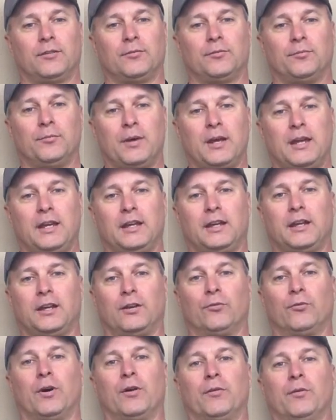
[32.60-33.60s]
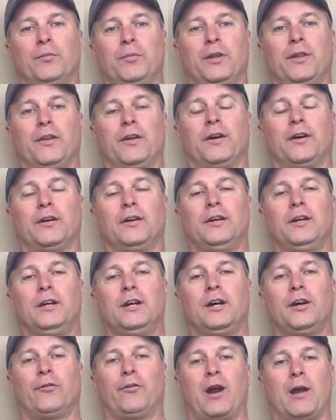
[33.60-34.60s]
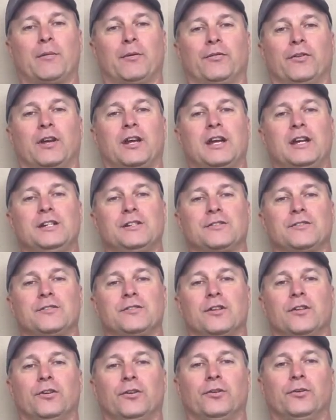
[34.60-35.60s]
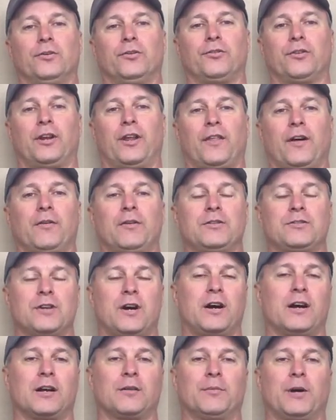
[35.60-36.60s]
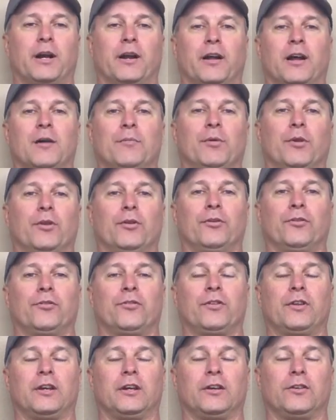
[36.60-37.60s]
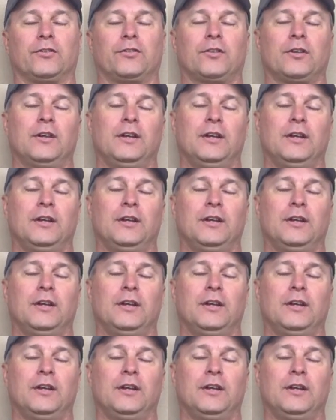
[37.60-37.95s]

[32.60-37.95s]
make, and what would be the ramifications of those. And I thought we'd talk about a couple of those things.